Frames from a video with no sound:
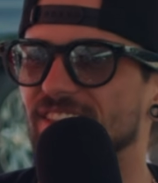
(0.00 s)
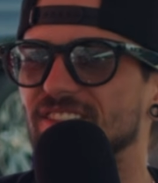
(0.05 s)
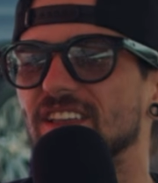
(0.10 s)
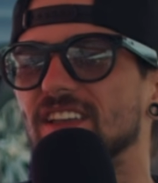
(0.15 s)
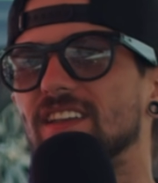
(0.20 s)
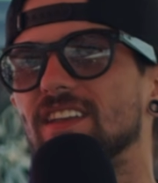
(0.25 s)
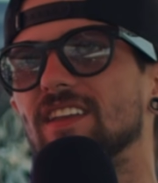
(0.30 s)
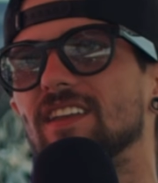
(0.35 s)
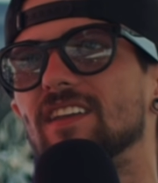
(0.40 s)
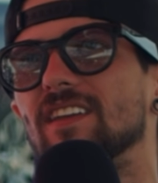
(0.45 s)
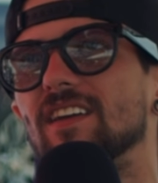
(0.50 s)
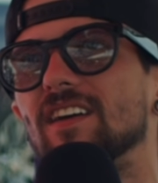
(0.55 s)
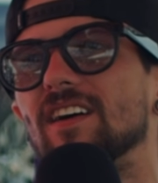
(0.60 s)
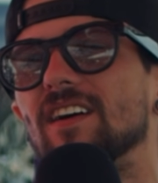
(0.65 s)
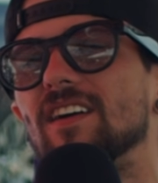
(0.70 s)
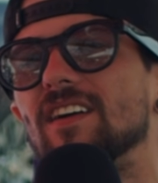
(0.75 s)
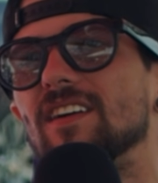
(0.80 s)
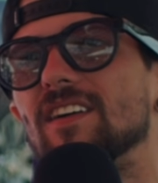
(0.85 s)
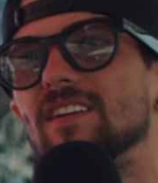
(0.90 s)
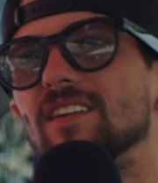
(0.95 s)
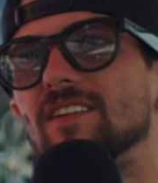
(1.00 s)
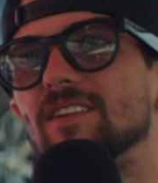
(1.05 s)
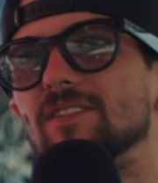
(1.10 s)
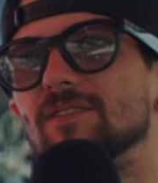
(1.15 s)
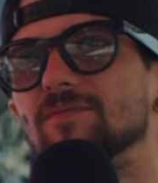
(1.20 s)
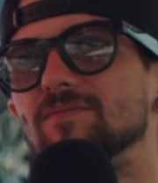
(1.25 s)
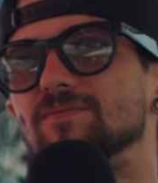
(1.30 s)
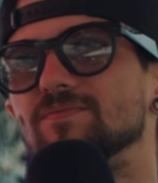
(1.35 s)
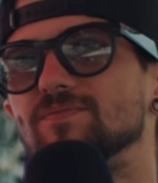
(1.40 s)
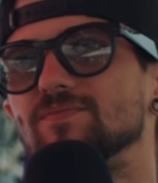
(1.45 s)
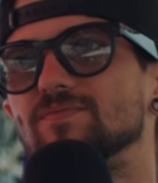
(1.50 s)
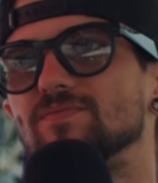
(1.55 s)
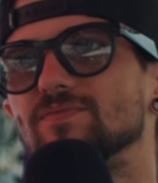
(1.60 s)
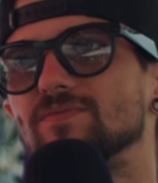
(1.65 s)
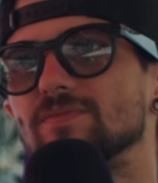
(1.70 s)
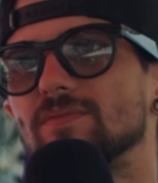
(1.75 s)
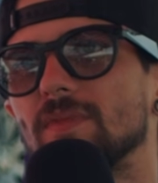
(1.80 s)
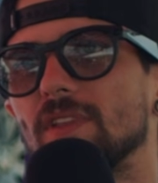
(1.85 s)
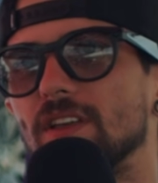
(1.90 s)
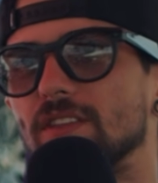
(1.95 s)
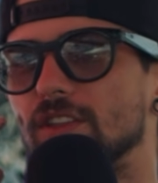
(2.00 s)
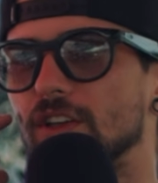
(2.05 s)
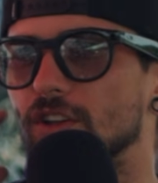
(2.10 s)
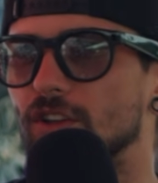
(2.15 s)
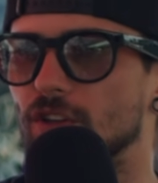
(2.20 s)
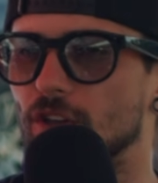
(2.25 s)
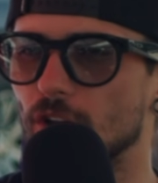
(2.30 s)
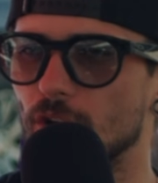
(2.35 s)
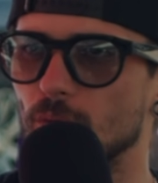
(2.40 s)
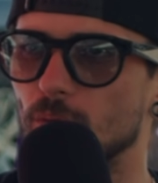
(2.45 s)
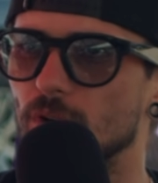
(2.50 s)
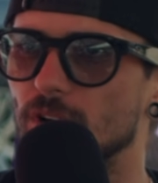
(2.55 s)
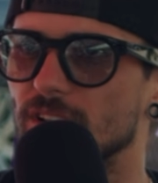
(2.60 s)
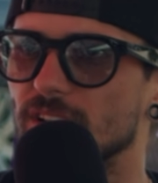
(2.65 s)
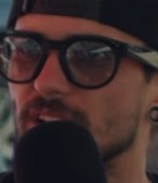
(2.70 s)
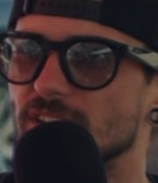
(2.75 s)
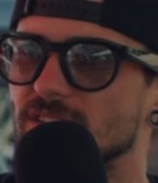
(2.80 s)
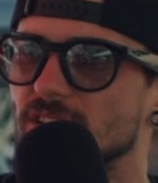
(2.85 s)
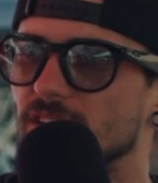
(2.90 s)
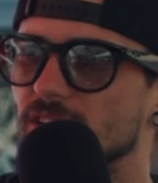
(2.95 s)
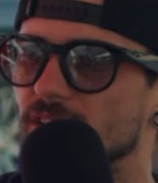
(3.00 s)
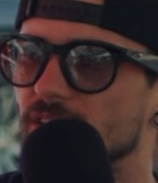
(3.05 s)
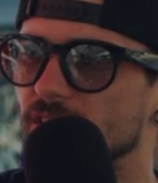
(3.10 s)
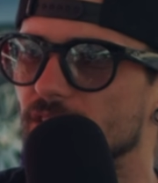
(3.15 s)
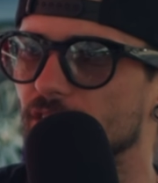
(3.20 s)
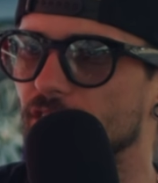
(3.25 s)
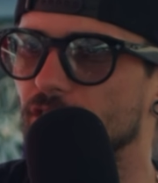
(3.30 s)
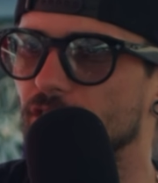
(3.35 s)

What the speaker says: think the good one that's a